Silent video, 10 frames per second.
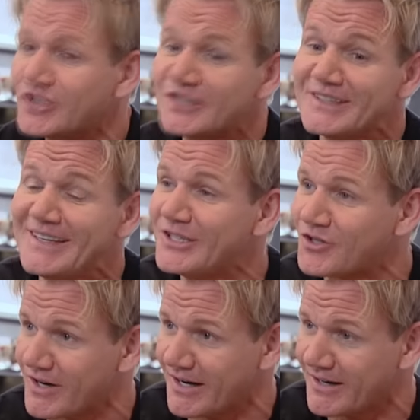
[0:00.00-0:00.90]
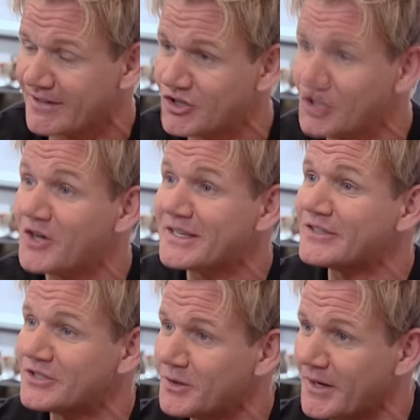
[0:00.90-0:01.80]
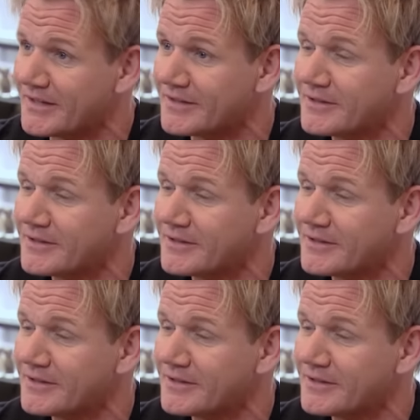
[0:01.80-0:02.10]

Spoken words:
She doesn't need training. She knows how to do it.